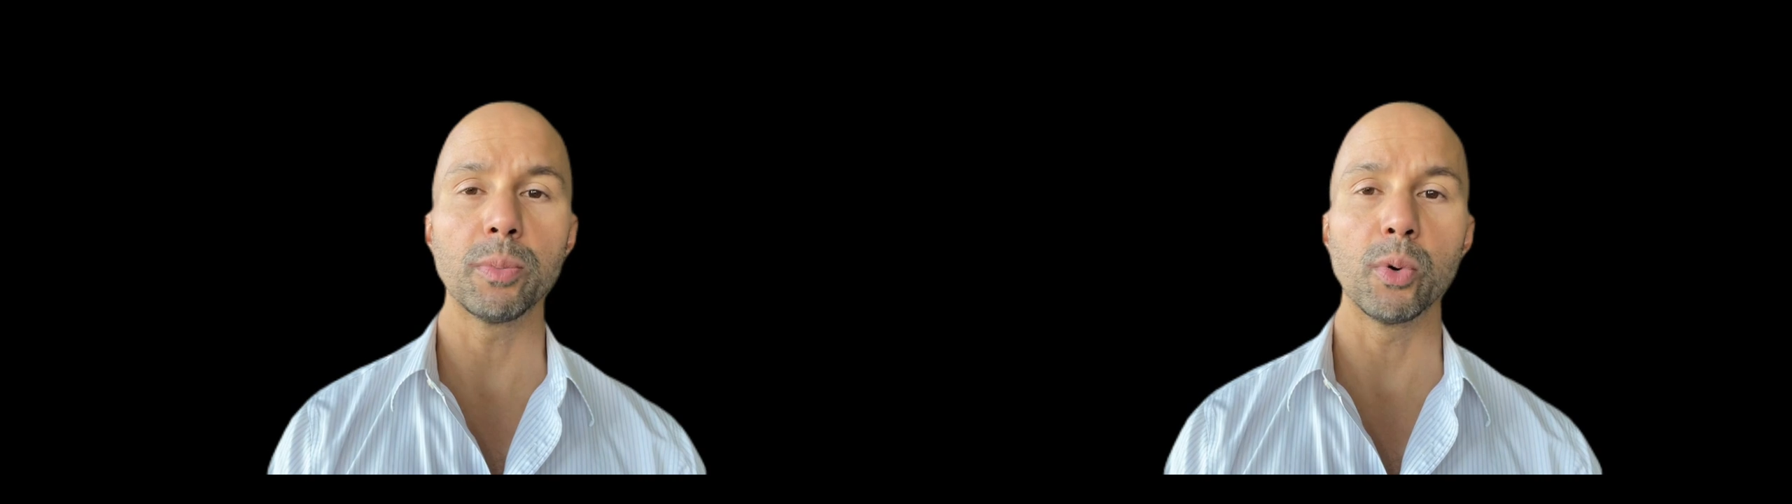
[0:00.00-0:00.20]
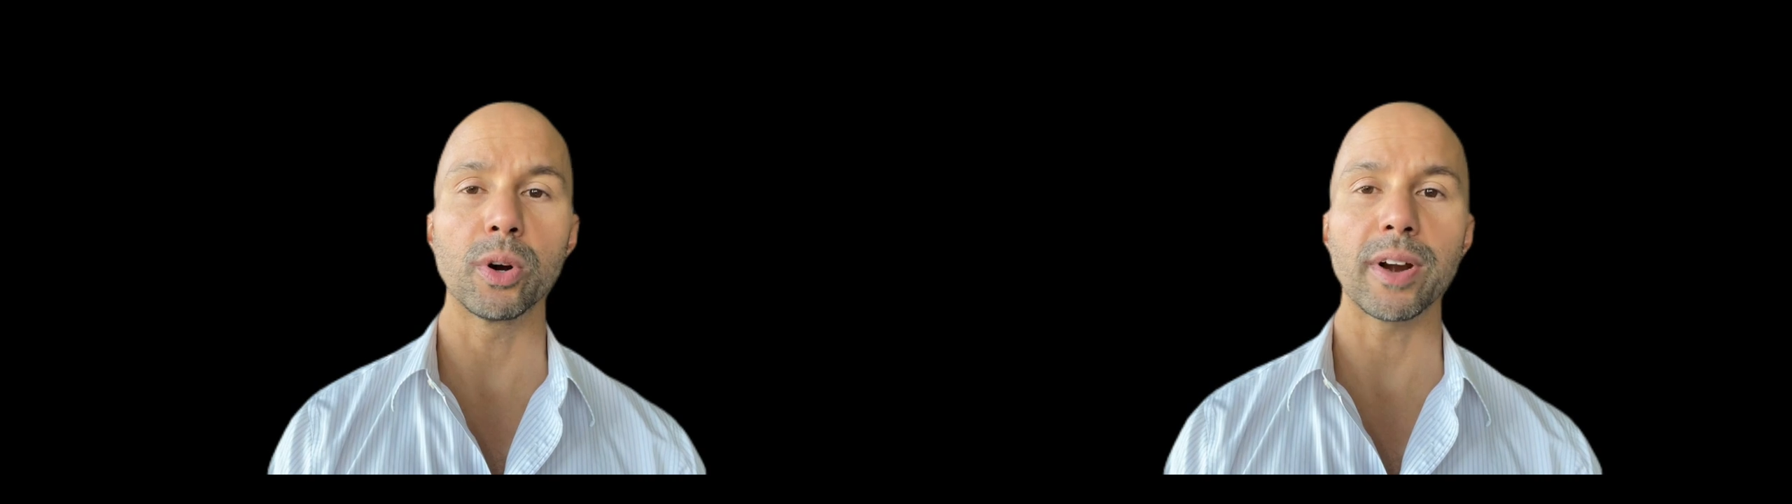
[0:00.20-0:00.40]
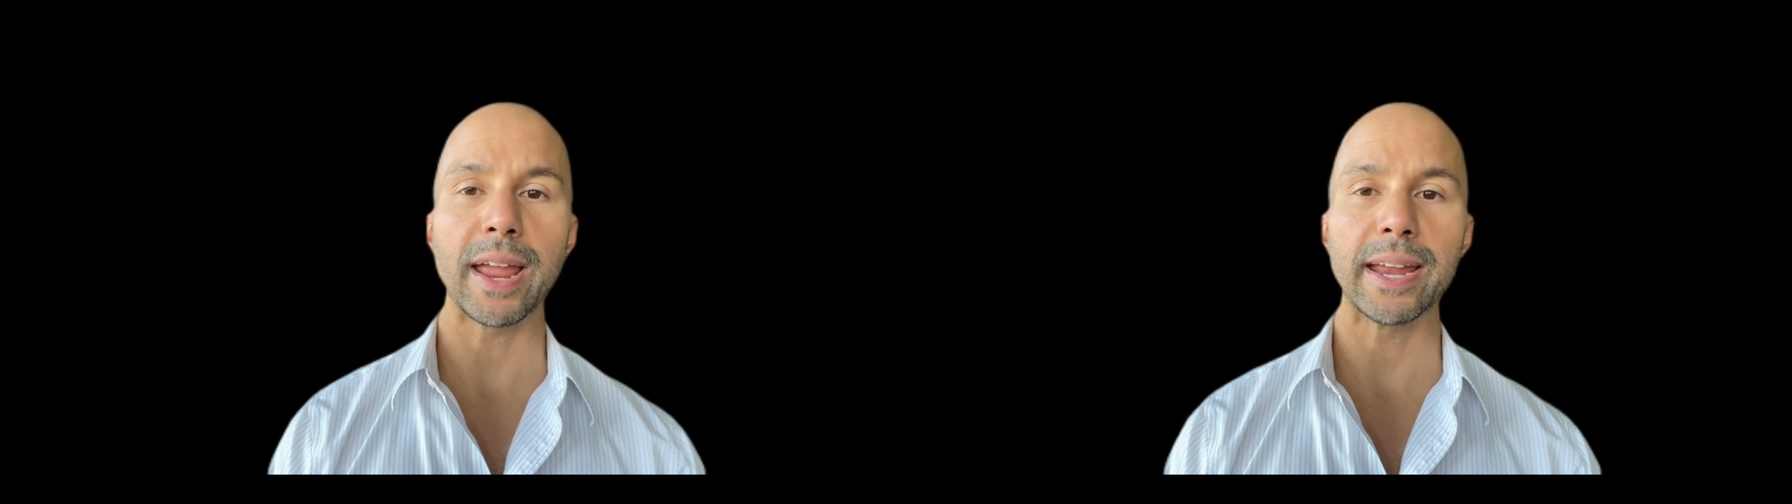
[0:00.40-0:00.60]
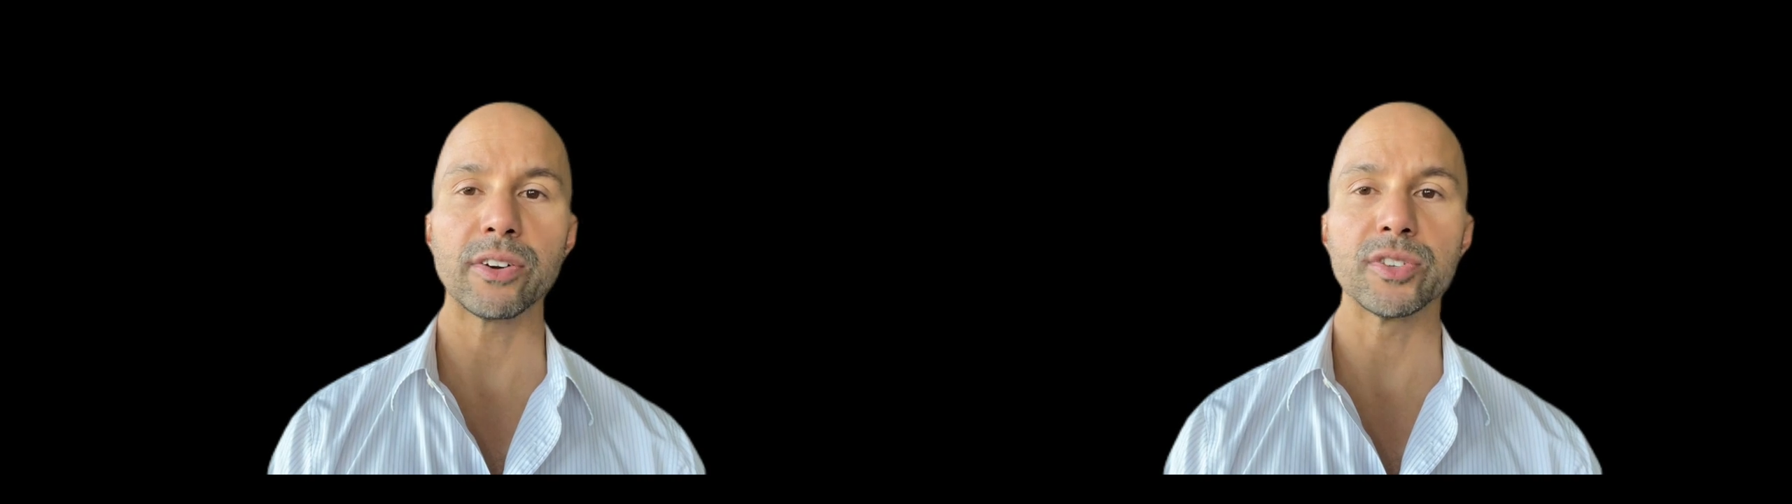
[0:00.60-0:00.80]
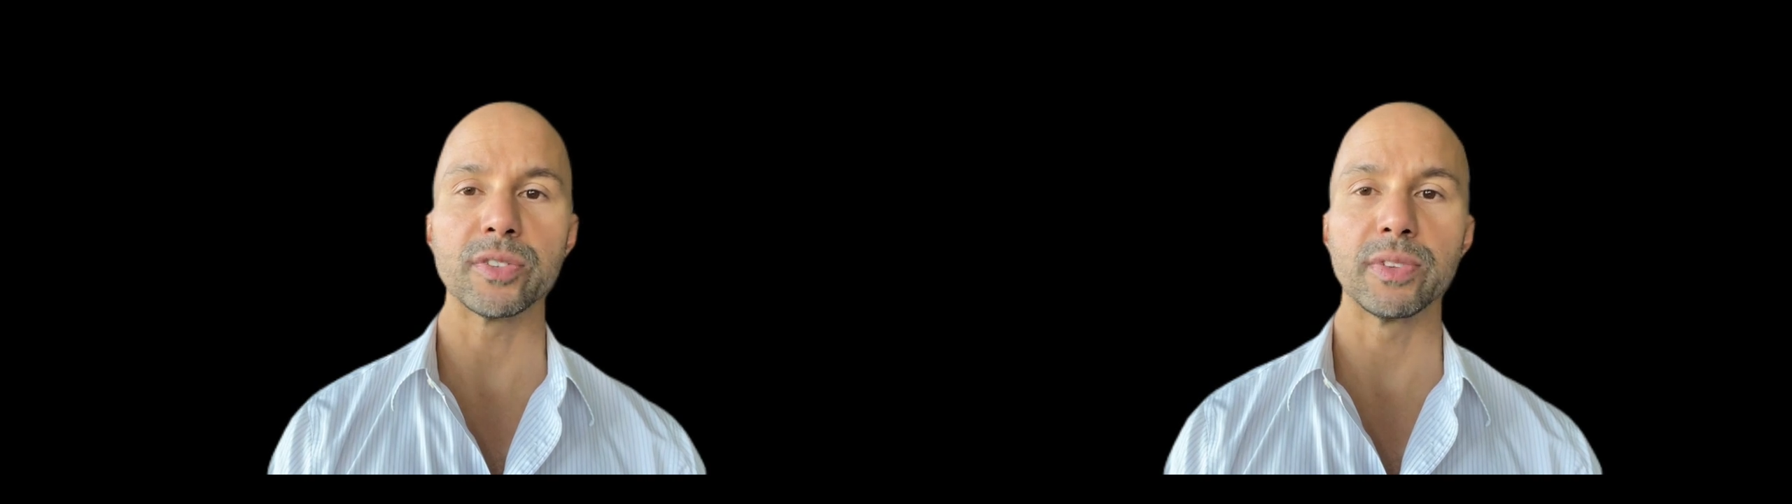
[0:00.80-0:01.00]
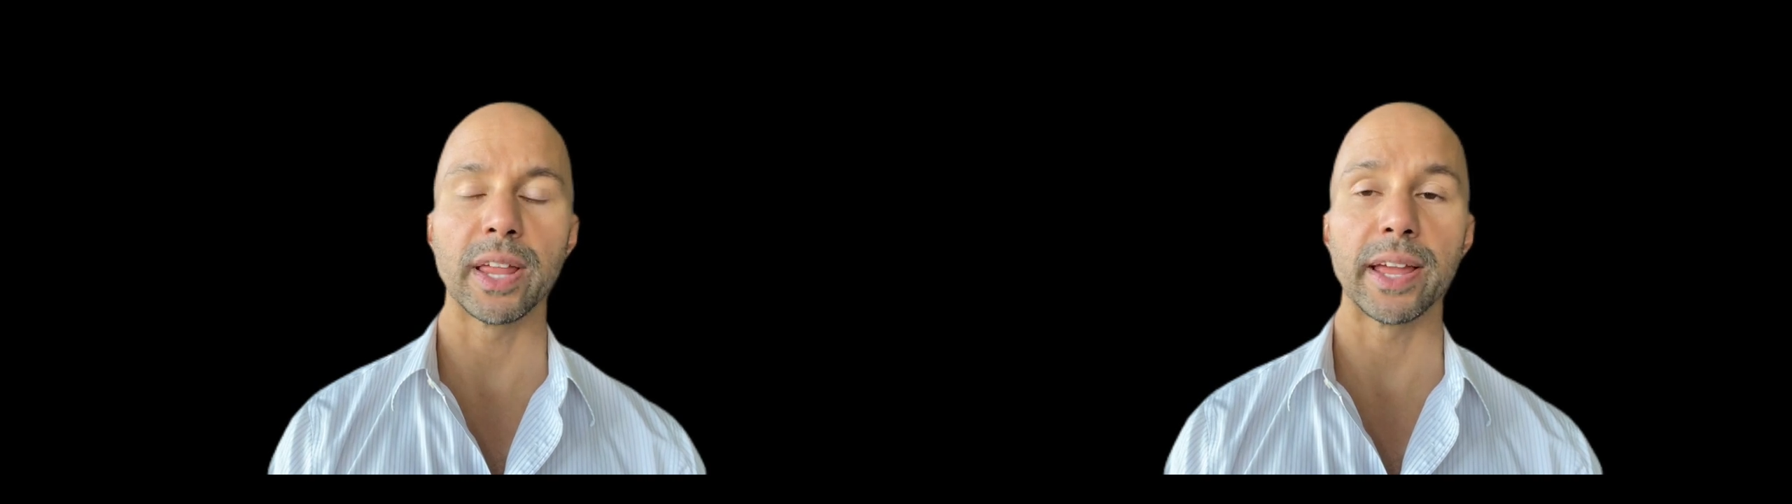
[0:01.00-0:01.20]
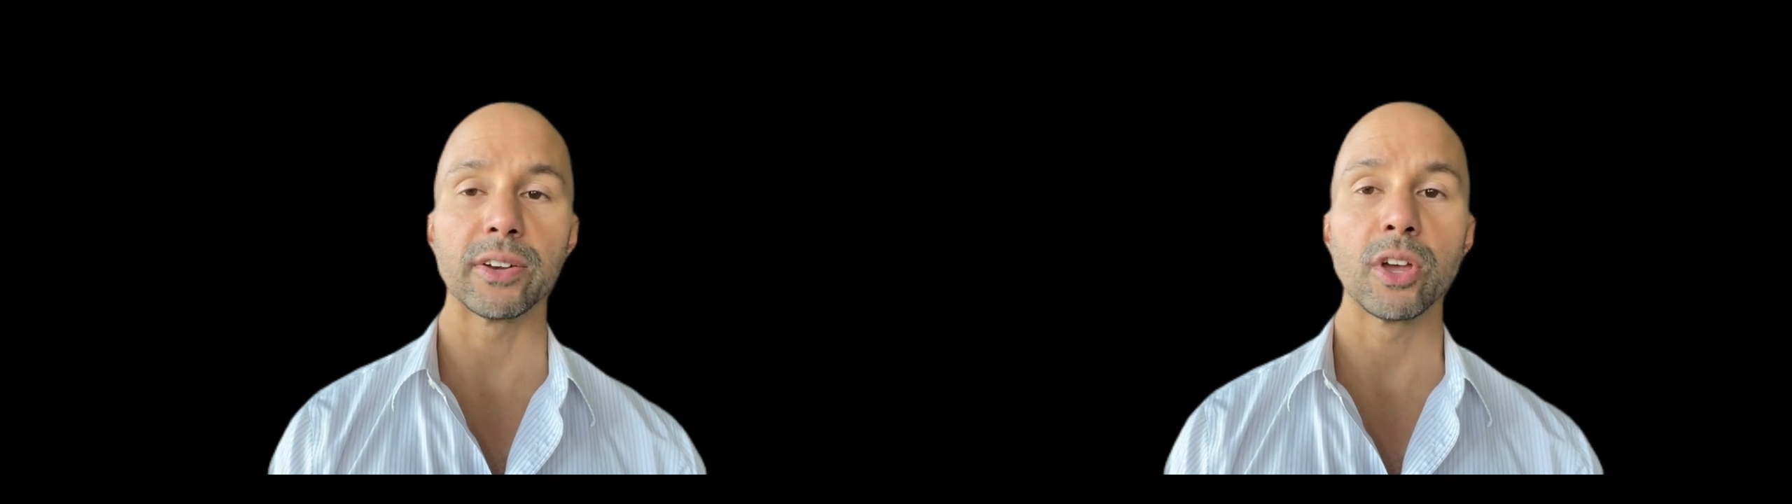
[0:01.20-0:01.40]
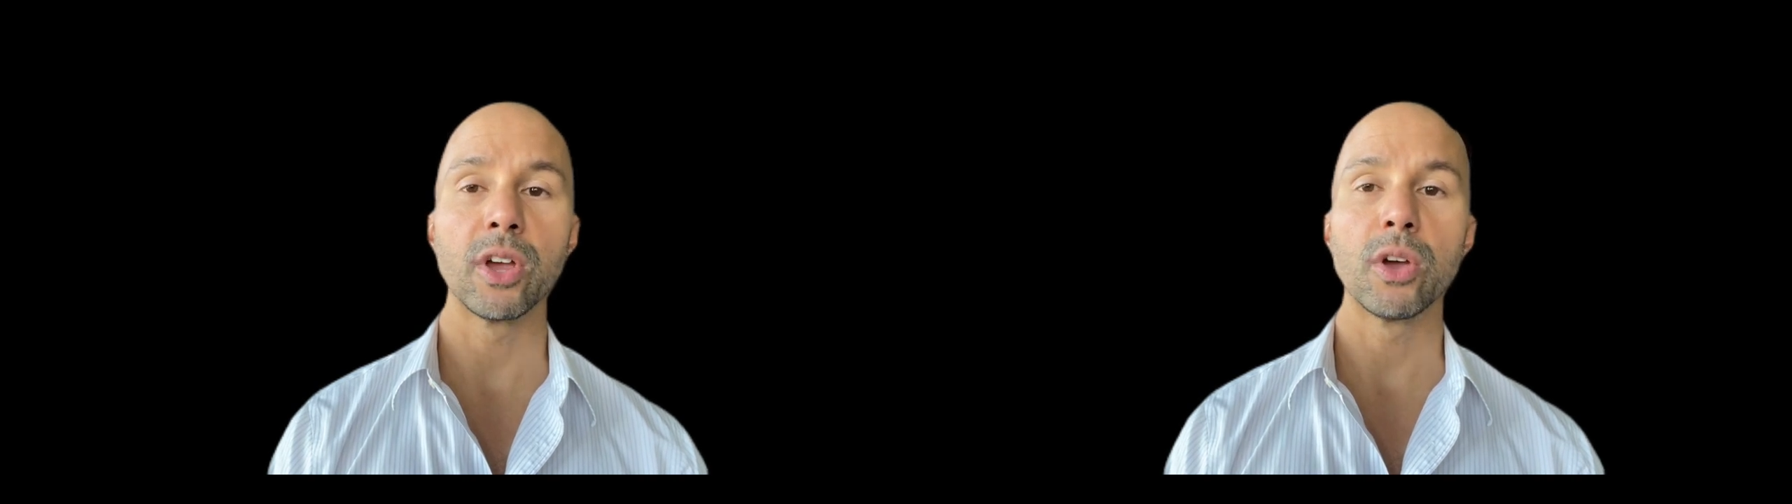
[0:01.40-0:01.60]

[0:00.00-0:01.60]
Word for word: more acres of land